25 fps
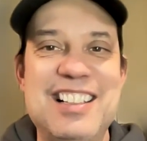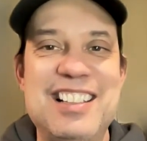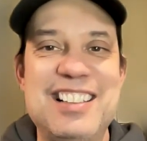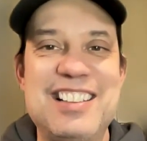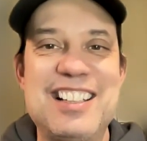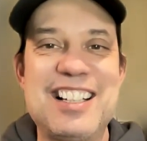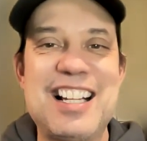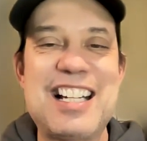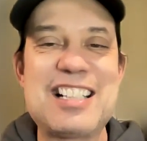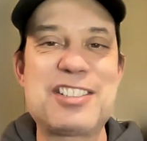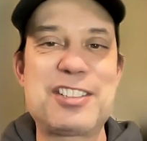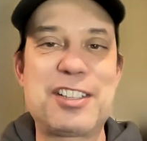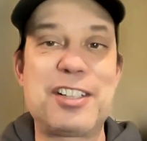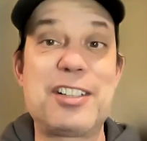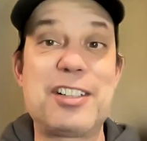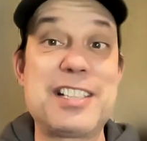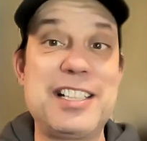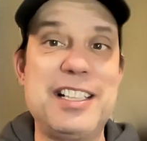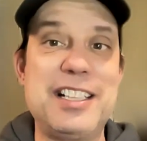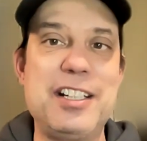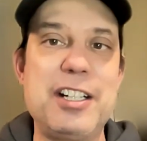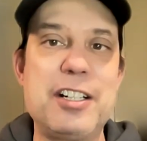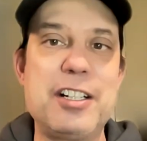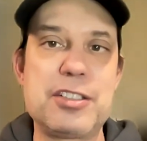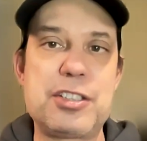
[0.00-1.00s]
The last
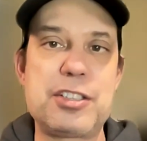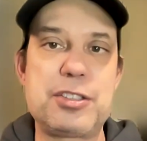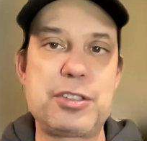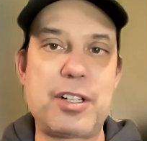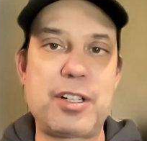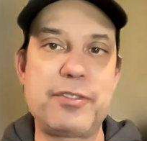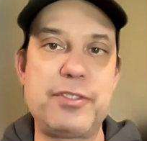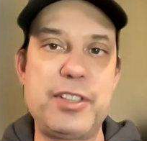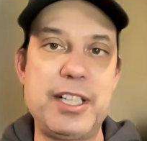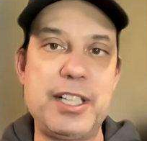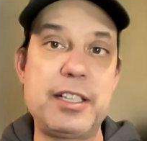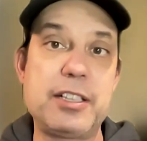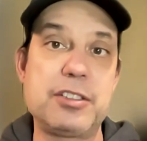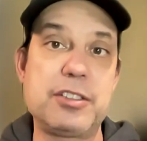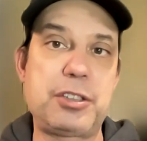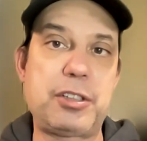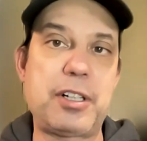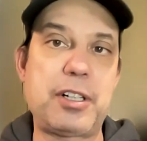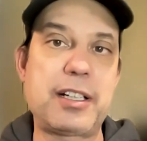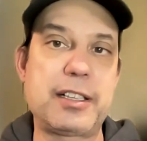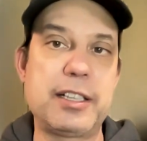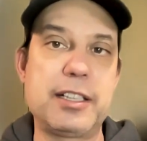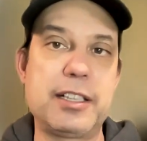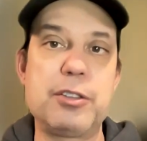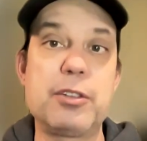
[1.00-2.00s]
13 years sort of
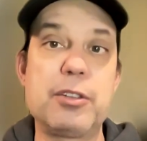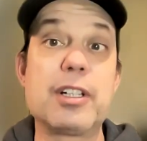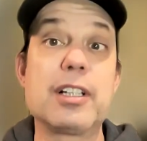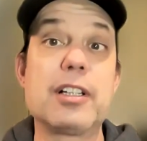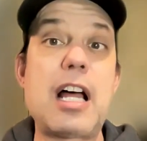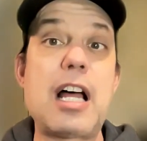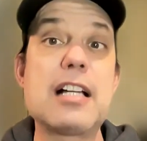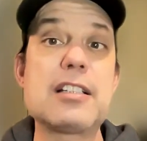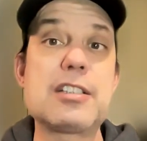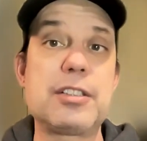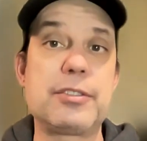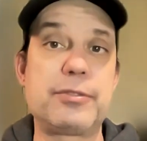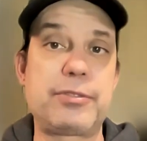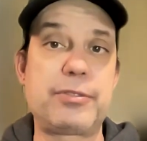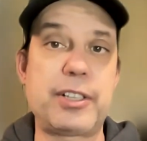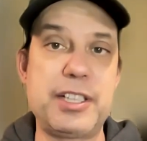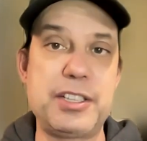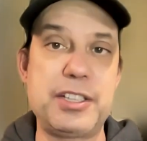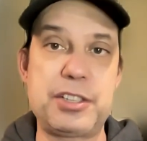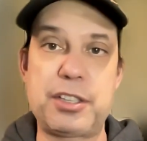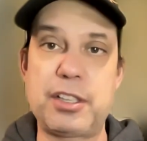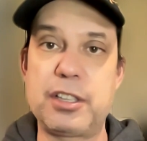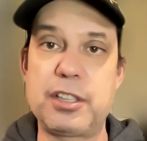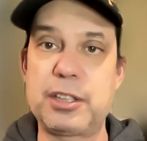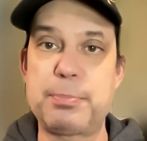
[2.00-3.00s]
deconstructing, doing lots of
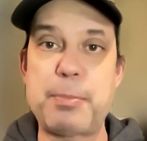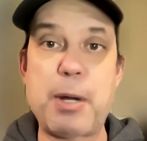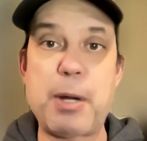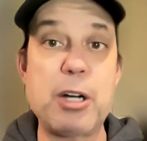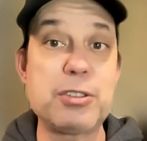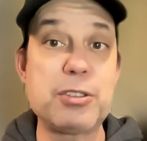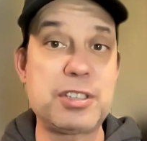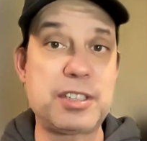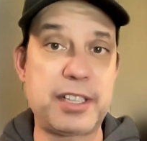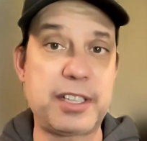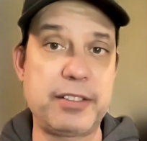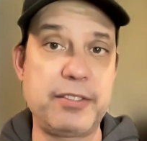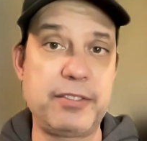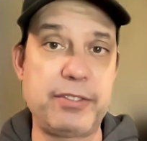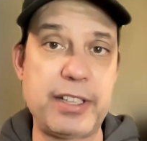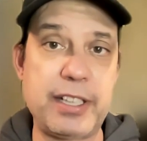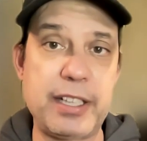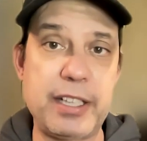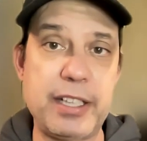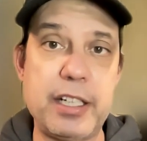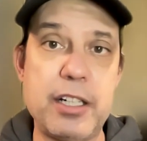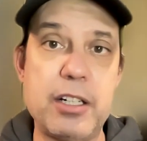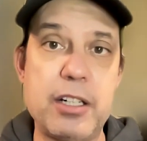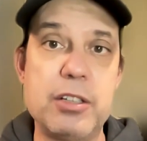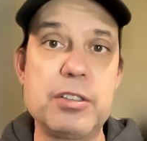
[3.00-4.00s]
research, posting
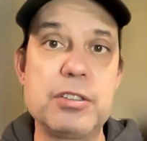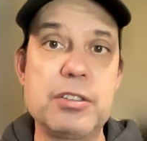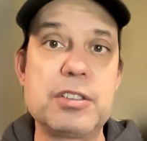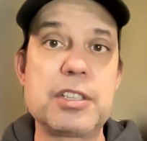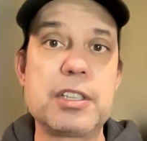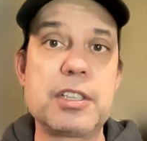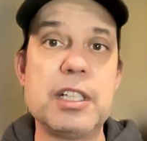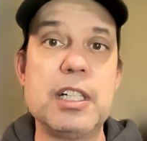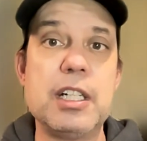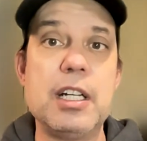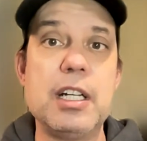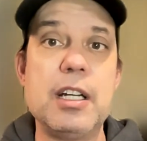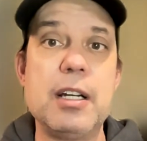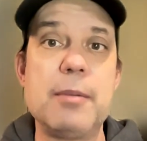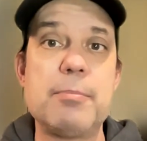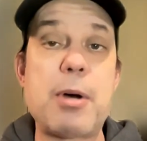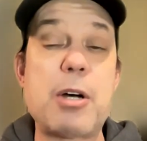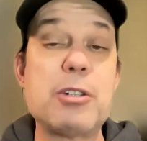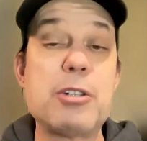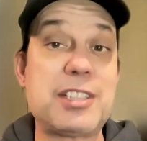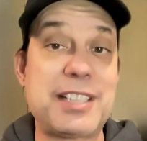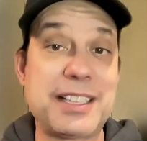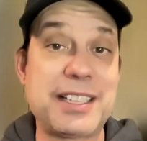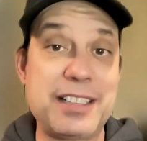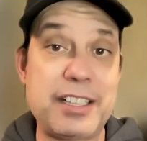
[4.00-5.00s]
videos,
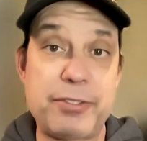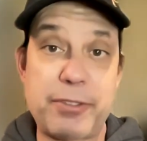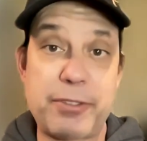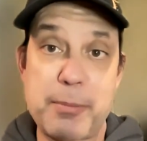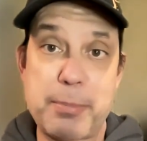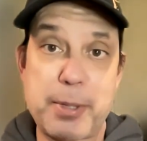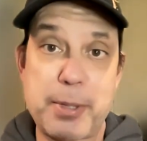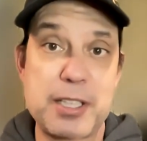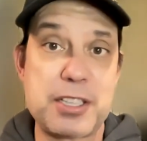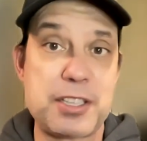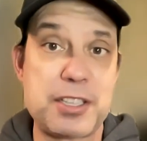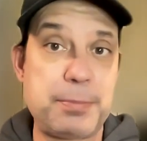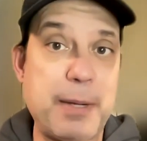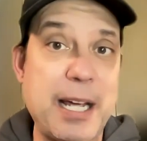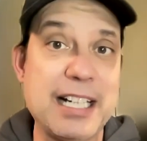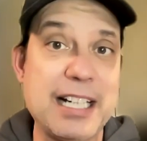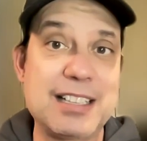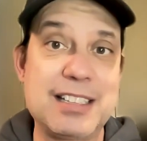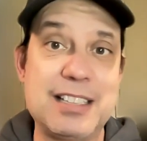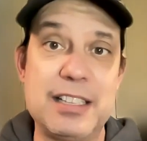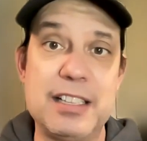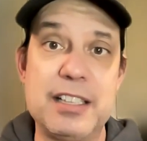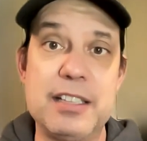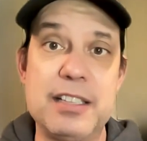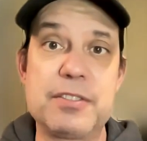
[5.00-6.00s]
posting different
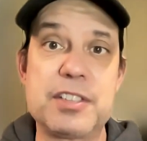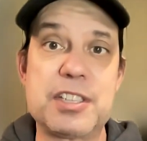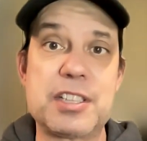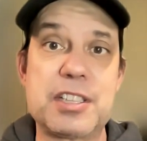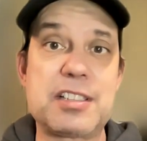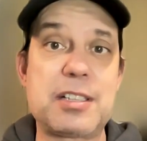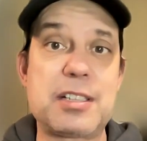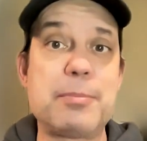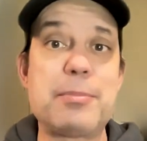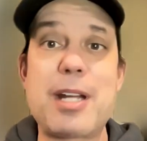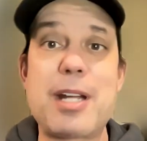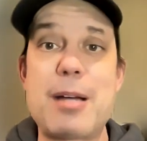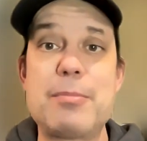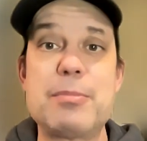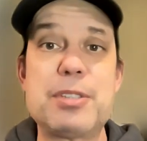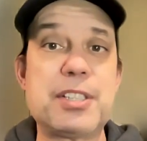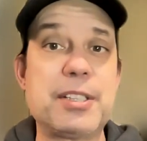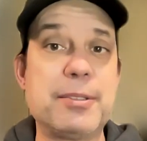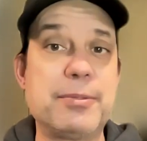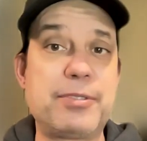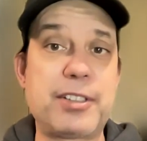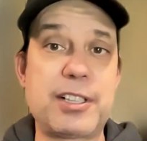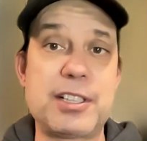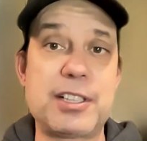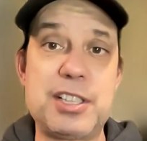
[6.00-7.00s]
perspectives, sometimes
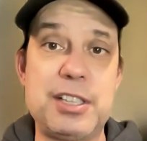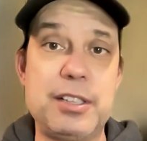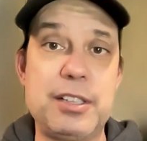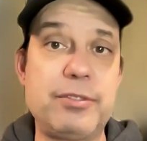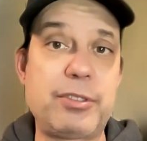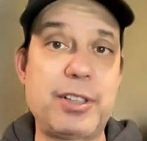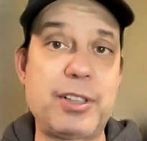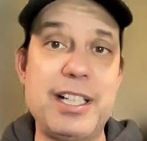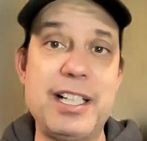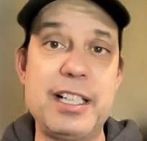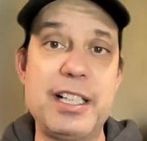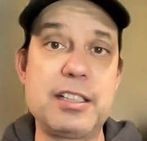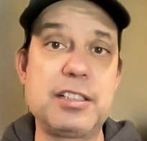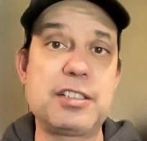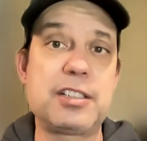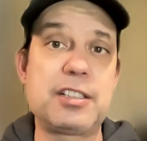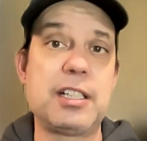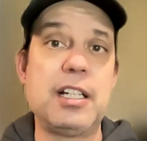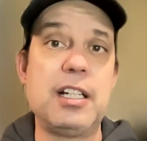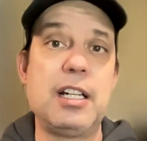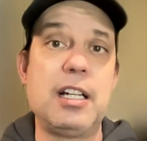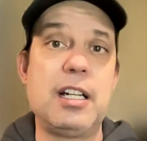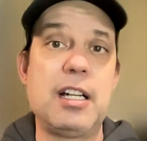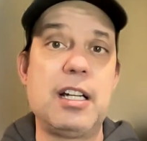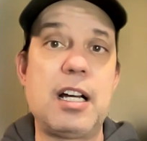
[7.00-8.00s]
subversive readings
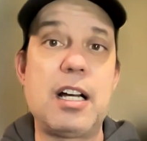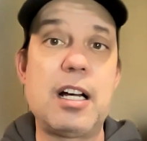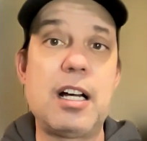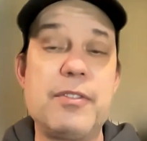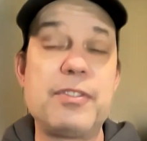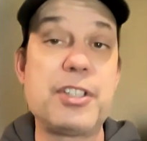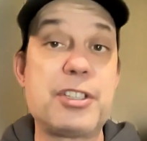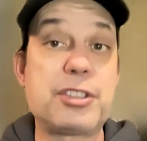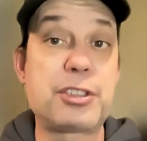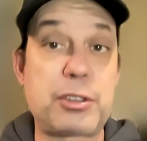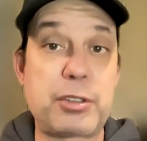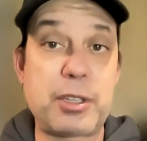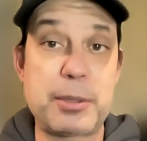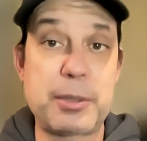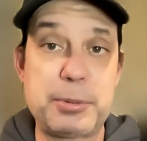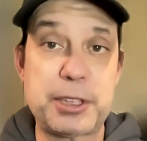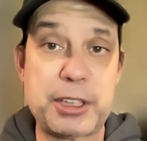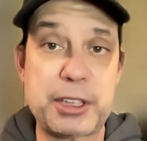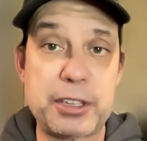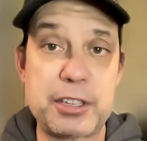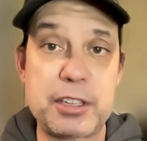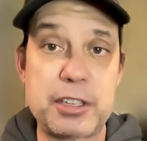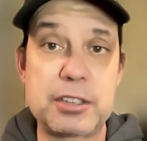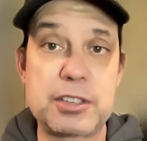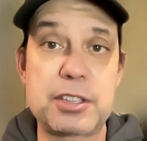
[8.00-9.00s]
of the
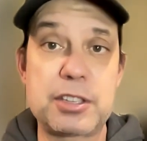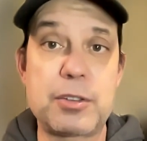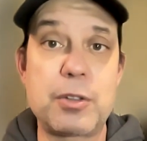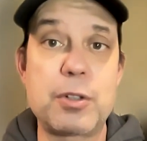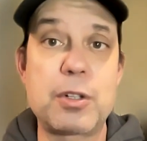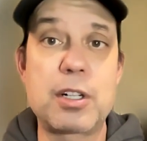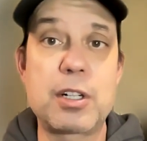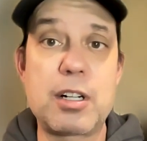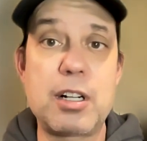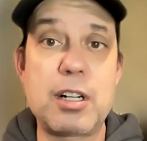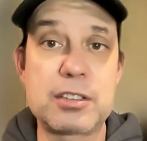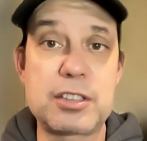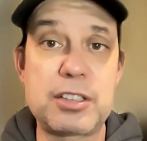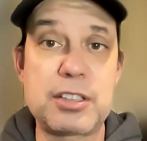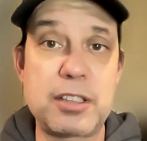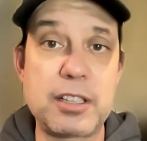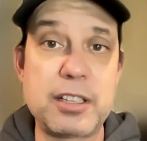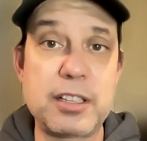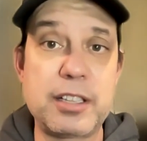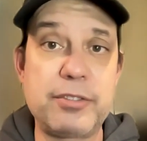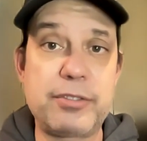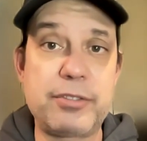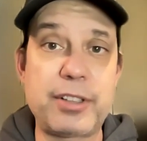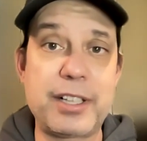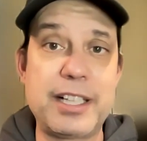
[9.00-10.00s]
scriptures or
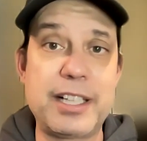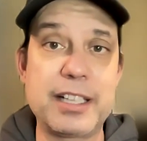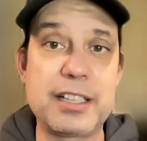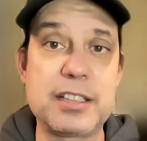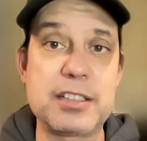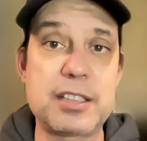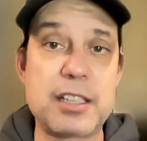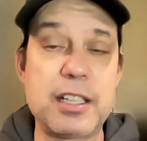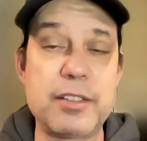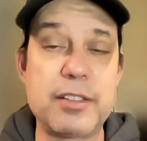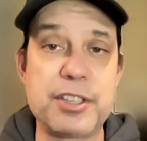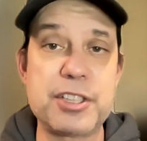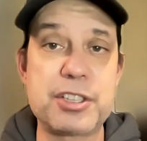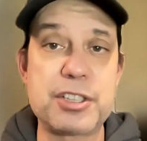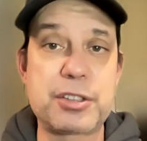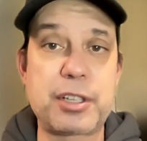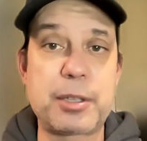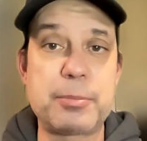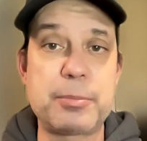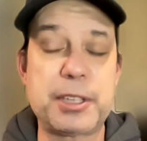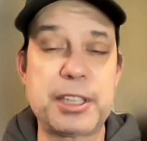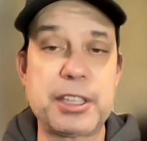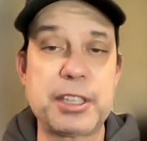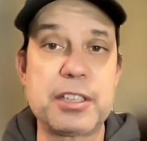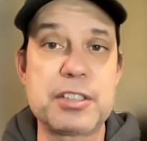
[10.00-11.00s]
alternative readings of the
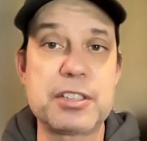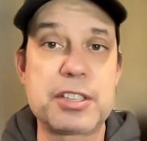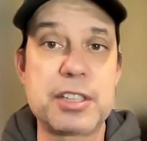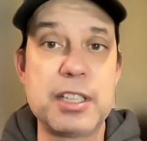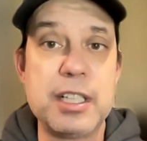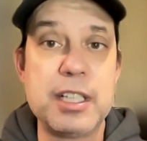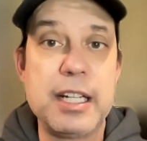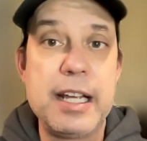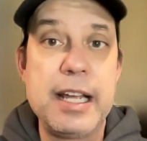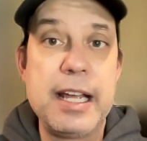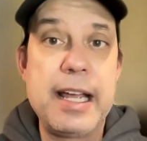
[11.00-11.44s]
scriptures.